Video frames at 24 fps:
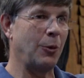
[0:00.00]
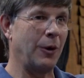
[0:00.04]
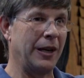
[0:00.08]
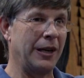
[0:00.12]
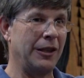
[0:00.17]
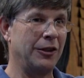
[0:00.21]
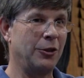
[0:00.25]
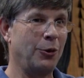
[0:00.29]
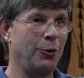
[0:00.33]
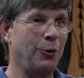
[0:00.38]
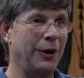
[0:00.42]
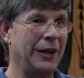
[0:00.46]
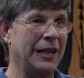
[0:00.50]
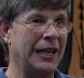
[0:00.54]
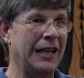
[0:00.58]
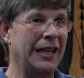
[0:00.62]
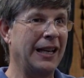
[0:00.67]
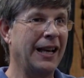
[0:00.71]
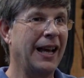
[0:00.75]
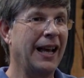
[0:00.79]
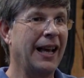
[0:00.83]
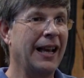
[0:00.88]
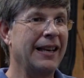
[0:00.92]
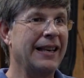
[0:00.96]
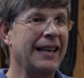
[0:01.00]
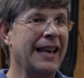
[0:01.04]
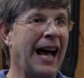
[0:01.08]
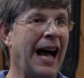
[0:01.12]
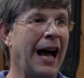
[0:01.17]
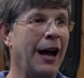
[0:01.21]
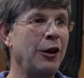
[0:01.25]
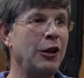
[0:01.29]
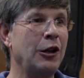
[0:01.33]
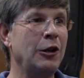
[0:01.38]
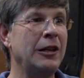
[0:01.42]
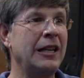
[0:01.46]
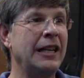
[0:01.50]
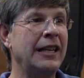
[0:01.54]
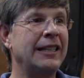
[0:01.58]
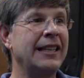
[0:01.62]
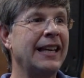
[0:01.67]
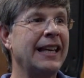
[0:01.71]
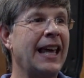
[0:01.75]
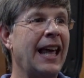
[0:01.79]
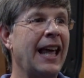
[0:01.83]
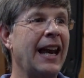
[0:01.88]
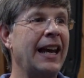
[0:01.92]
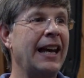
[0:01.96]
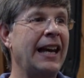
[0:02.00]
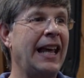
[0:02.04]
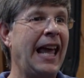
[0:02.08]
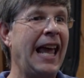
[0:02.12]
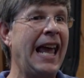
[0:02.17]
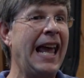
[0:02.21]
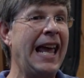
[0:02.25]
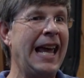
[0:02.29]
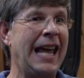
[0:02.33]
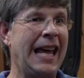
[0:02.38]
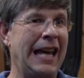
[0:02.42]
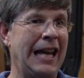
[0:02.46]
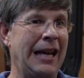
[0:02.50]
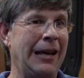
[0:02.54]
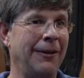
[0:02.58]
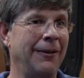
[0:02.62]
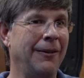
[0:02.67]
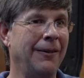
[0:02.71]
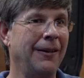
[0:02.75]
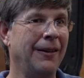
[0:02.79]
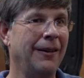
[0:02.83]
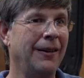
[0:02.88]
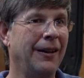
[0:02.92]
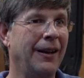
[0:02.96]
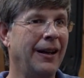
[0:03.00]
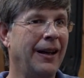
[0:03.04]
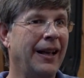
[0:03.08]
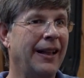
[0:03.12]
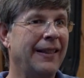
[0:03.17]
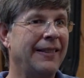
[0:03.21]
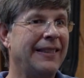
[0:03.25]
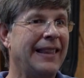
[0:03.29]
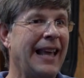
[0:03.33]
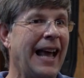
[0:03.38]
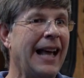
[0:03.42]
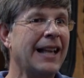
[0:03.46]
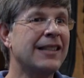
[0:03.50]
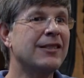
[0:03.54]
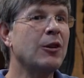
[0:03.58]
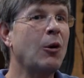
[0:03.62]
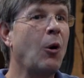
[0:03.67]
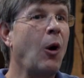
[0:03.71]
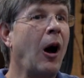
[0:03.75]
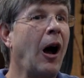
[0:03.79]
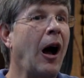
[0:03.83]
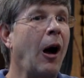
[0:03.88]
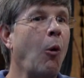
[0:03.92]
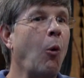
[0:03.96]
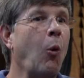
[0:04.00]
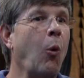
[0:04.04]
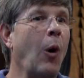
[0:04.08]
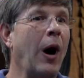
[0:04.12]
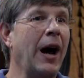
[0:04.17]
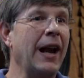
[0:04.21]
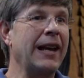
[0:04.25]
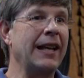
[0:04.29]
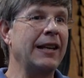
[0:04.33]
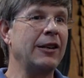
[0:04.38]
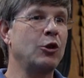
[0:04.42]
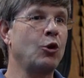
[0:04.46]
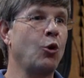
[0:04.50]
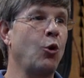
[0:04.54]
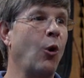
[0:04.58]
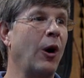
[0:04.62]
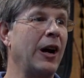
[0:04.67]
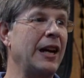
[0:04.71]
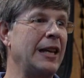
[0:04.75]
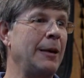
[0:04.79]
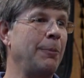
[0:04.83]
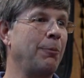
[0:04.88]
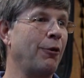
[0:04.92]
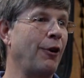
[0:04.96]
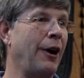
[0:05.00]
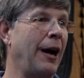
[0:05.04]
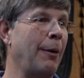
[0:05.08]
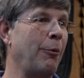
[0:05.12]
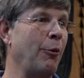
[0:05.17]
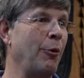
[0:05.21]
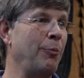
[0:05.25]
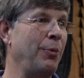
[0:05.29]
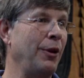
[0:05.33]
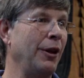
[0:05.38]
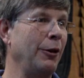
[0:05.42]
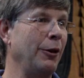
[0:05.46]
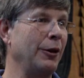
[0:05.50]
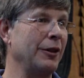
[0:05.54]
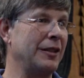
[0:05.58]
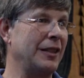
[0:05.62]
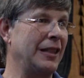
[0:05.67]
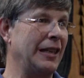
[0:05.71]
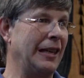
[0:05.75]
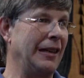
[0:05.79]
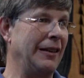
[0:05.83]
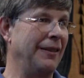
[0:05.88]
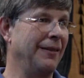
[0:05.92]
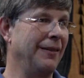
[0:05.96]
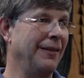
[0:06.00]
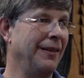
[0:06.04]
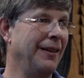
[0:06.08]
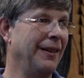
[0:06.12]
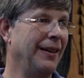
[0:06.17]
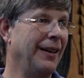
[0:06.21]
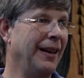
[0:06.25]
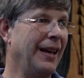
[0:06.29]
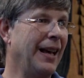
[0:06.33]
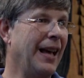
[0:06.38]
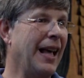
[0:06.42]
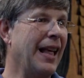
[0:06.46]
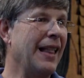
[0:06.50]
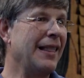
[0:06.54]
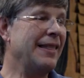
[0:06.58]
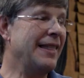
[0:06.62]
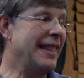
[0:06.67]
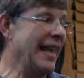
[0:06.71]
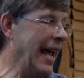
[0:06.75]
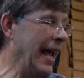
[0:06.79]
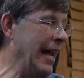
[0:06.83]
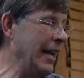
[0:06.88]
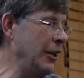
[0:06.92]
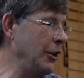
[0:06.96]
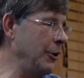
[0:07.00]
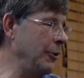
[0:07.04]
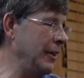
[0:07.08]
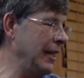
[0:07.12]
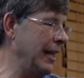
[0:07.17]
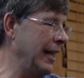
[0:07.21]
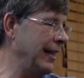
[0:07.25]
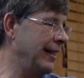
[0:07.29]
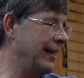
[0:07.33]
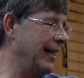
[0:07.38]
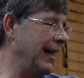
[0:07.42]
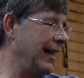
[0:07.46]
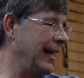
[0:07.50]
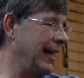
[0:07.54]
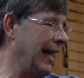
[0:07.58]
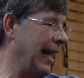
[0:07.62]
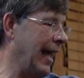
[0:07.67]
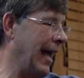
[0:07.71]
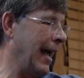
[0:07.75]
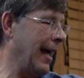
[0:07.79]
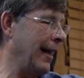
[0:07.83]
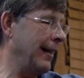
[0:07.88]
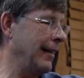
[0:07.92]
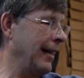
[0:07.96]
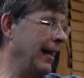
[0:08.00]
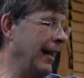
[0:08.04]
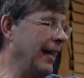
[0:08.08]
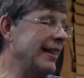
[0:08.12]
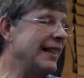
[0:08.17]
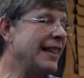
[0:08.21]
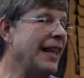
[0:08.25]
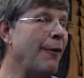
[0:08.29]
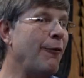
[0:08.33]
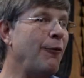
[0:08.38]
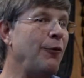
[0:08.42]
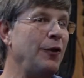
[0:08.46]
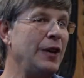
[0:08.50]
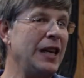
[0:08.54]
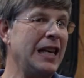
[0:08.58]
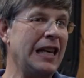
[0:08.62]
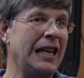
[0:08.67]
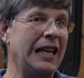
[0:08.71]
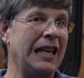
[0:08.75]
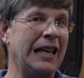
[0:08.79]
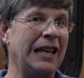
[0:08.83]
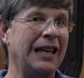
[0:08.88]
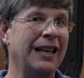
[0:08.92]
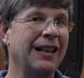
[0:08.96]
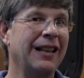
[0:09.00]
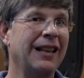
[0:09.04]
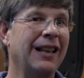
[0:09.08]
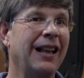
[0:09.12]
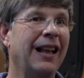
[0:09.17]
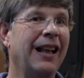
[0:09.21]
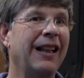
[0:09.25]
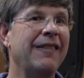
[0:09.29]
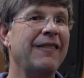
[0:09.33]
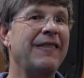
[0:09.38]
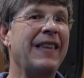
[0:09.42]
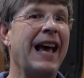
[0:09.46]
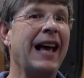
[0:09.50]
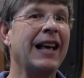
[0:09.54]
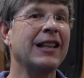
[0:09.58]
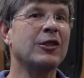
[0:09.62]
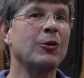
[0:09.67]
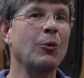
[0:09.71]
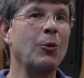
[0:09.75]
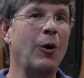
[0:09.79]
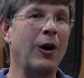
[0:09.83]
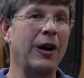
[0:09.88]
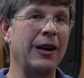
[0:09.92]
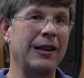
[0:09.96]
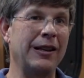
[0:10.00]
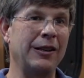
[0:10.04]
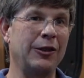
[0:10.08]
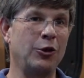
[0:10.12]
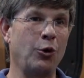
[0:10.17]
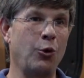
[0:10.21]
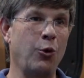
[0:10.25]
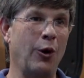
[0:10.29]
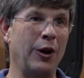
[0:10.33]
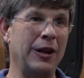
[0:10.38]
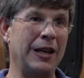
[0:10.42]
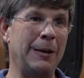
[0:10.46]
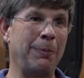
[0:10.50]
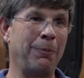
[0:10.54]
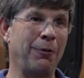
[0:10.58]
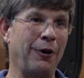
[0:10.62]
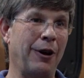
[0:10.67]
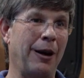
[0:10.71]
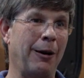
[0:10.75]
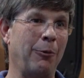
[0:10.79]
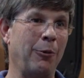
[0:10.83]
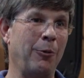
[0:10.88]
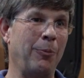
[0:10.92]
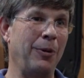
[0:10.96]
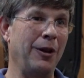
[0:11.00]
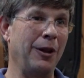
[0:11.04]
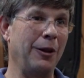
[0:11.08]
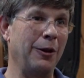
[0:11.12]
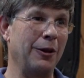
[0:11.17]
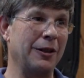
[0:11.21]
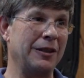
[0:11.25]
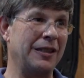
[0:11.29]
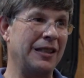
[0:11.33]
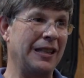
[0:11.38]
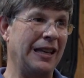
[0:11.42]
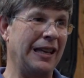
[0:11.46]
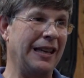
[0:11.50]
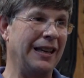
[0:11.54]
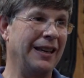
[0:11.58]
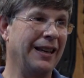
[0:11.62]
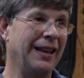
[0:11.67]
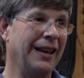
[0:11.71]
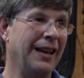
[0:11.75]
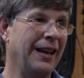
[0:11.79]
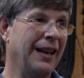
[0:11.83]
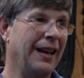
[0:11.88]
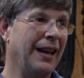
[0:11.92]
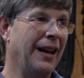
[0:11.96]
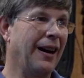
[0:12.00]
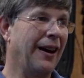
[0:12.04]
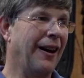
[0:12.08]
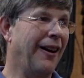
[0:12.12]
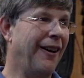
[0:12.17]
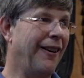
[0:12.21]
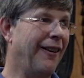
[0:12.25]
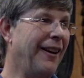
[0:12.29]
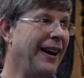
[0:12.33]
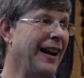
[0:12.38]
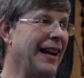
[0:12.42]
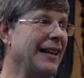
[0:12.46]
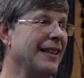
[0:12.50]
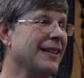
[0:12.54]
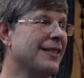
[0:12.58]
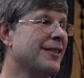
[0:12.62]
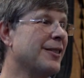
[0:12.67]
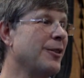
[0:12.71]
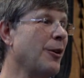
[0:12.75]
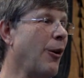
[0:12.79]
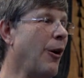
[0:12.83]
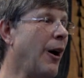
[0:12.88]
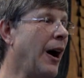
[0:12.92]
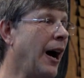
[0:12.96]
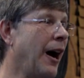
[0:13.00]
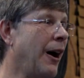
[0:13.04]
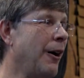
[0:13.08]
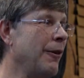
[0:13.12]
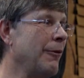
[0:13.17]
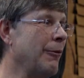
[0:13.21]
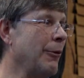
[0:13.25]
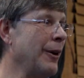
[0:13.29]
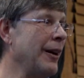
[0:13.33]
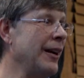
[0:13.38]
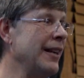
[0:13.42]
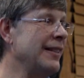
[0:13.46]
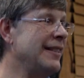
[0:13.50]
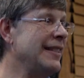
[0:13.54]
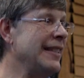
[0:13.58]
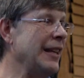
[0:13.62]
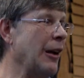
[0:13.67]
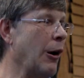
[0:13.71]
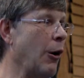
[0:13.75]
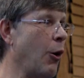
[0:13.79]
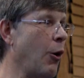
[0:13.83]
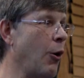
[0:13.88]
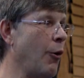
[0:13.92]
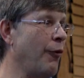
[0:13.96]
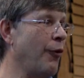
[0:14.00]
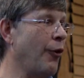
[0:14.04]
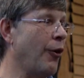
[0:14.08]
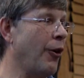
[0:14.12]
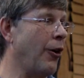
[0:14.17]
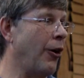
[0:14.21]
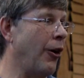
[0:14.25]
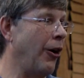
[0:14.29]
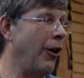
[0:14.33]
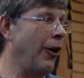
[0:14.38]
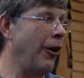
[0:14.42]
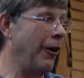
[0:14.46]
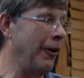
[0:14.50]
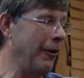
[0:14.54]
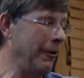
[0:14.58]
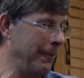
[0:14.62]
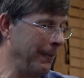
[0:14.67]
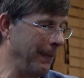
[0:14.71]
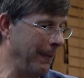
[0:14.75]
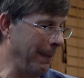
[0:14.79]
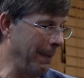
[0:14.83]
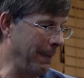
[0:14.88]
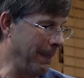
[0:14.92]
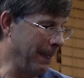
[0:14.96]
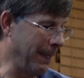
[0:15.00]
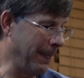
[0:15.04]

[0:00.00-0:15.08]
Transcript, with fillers: 1 in 20. Now you need to get an A. That's a 1 in 20 probability. Then you need to get the V. That's 1 in 20 probability. All right, so how, what is the overall?